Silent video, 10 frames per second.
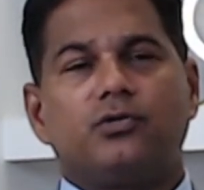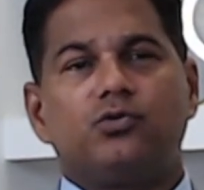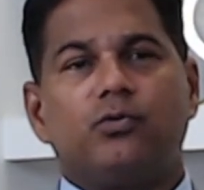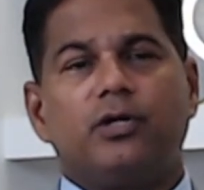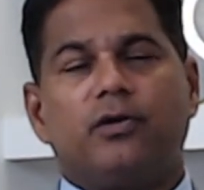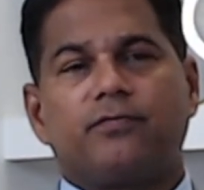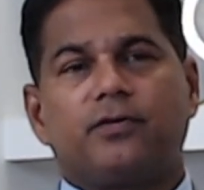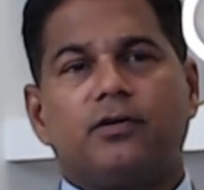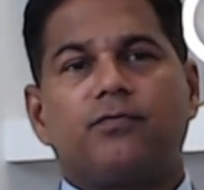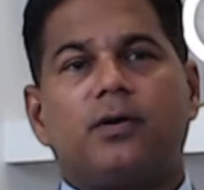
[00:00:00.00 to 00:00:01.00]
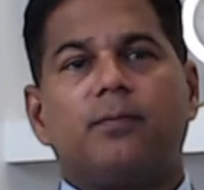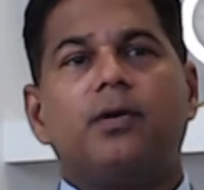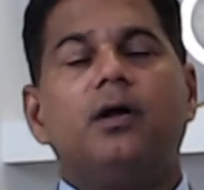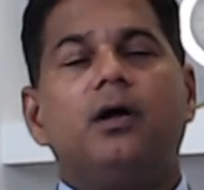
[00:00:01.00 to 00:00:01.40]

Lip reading: Joey Lofgren from